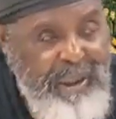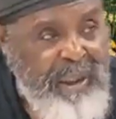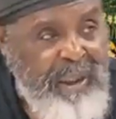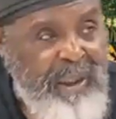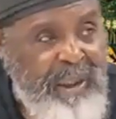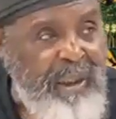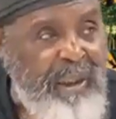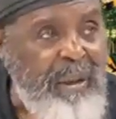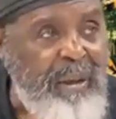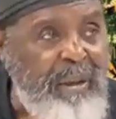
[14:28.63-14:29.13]

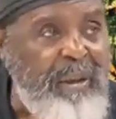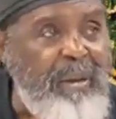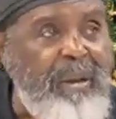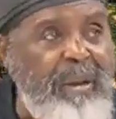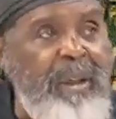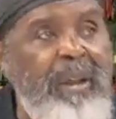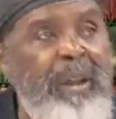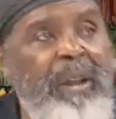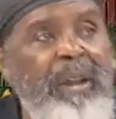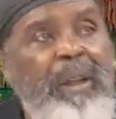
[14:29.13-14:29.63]
no.
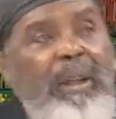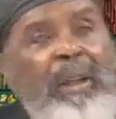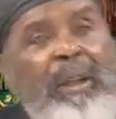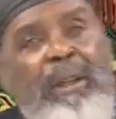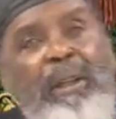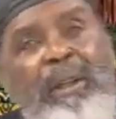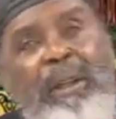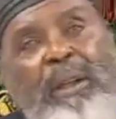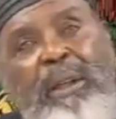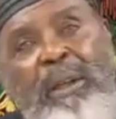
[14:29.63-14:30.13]

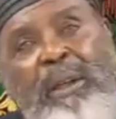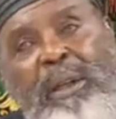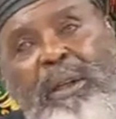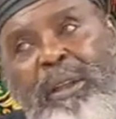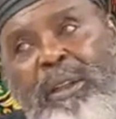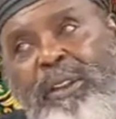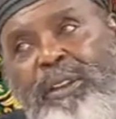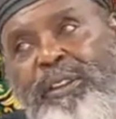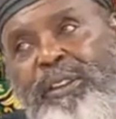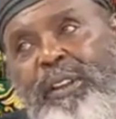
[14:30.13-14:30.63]

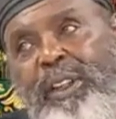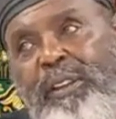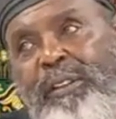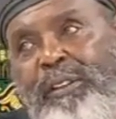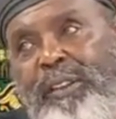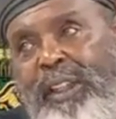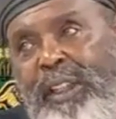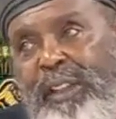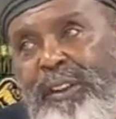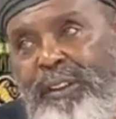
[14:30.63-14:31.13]
All this
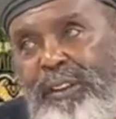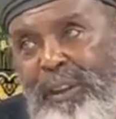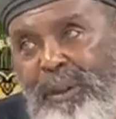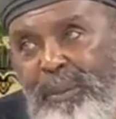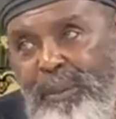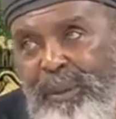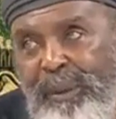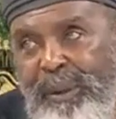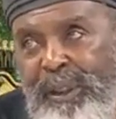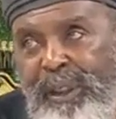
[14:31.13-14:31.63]
stuff catch
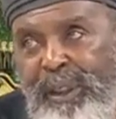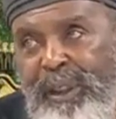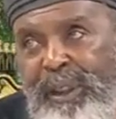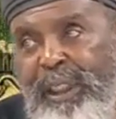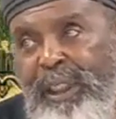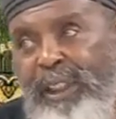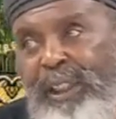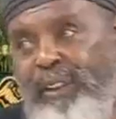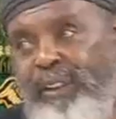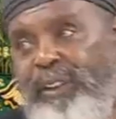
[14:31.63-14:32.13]
up, and
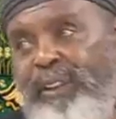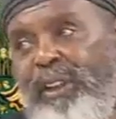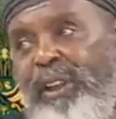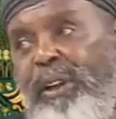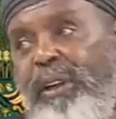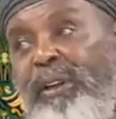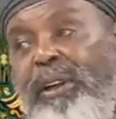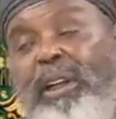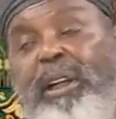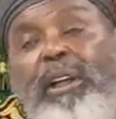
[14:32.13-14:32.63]
they used to
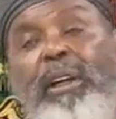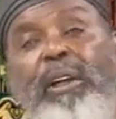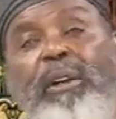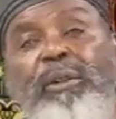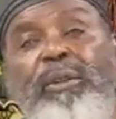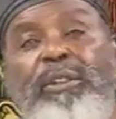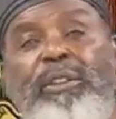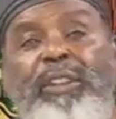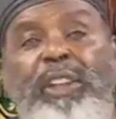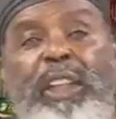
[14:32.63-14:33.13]
call it low
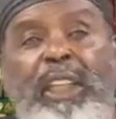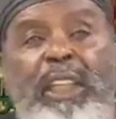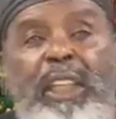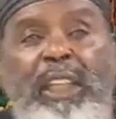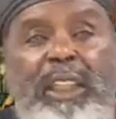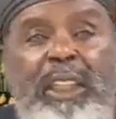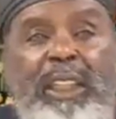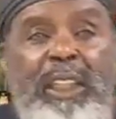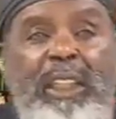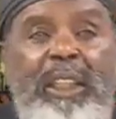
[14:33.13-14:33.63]
sick.
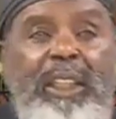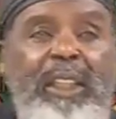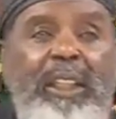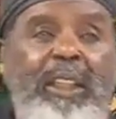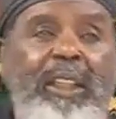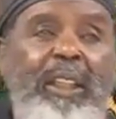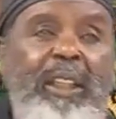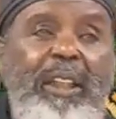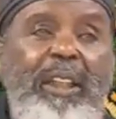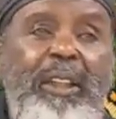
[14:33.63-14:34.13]

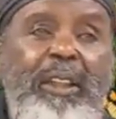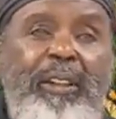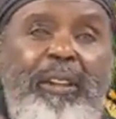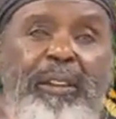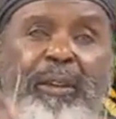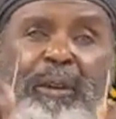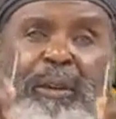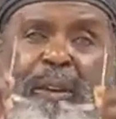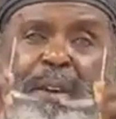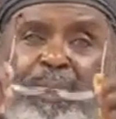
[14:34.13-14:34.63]

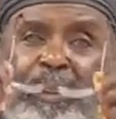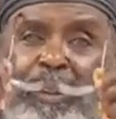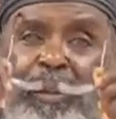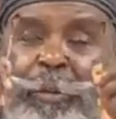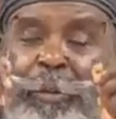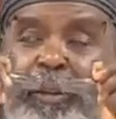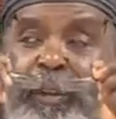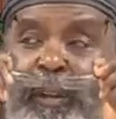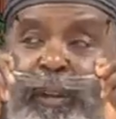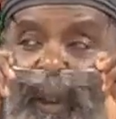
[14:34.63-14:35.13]

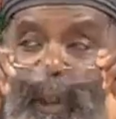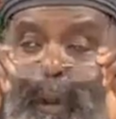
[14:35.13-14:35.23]
So-and-so is low